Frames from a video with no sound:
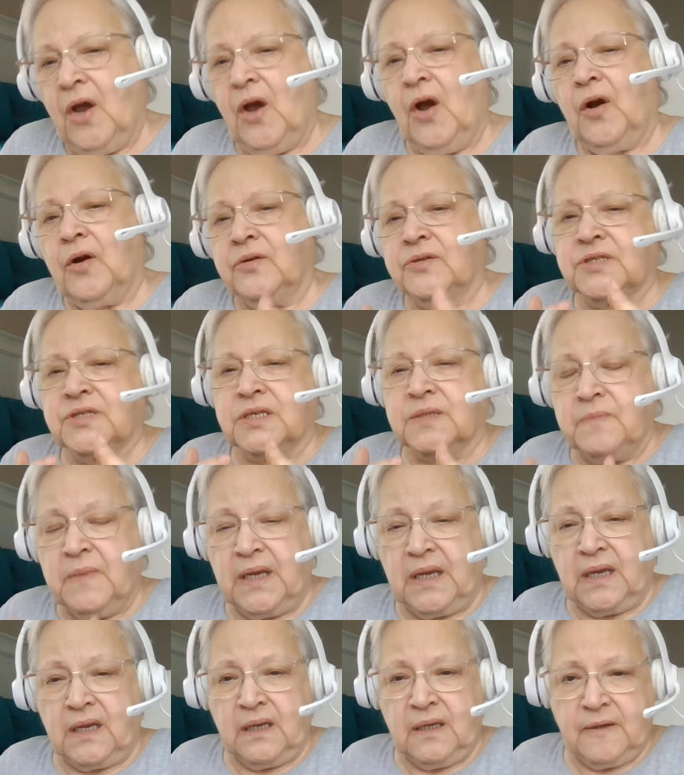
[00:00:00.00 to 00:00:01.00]
hurts
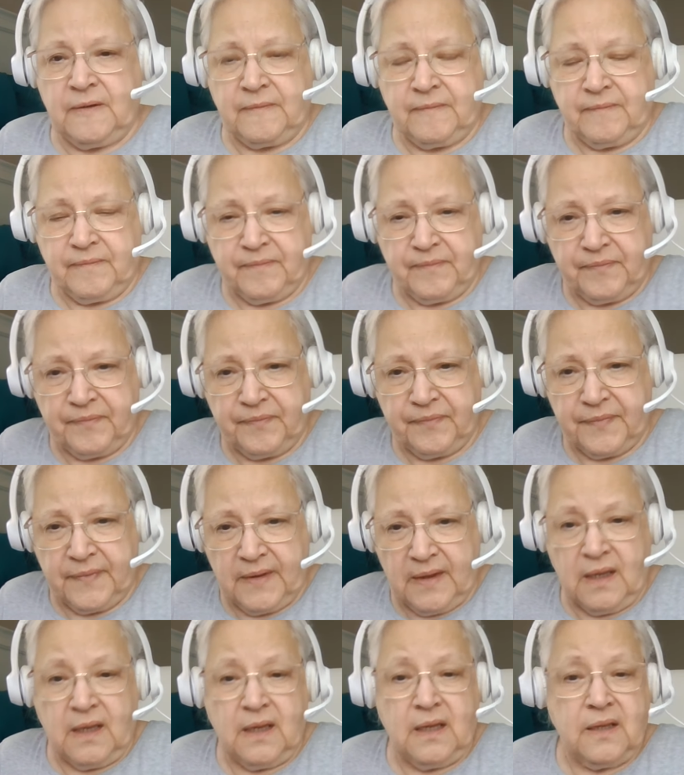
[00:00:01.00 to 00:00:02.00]
me,
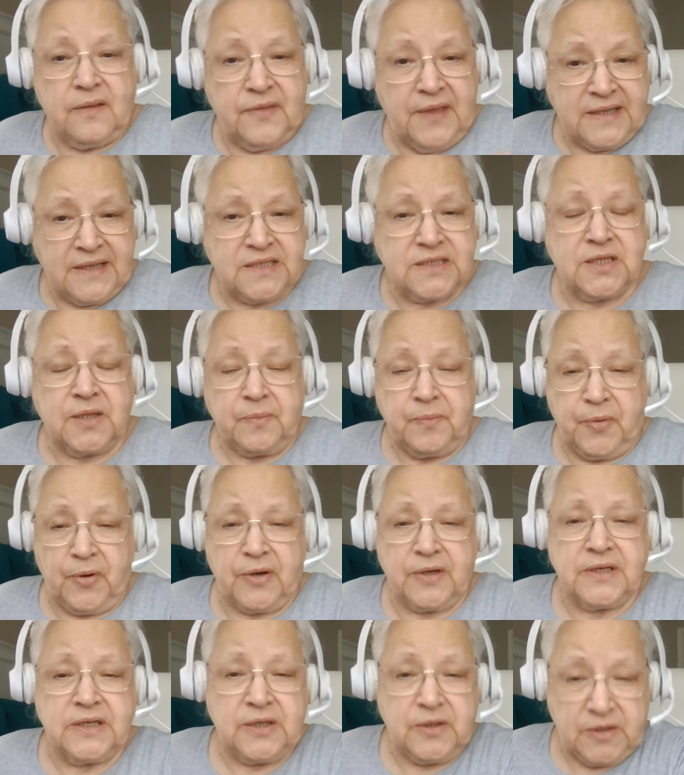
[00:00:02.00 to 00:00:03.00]
that's the
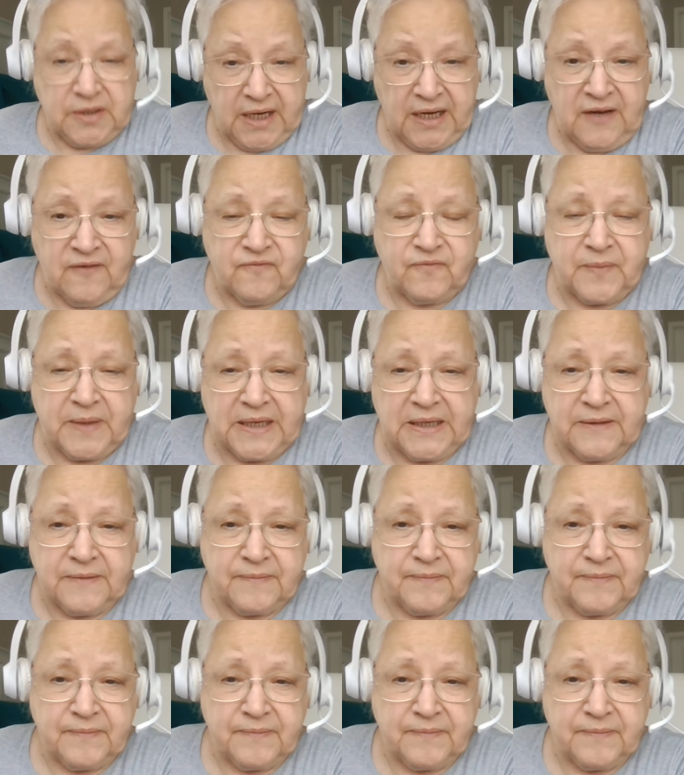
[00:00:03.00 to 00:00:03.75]
part he gave me.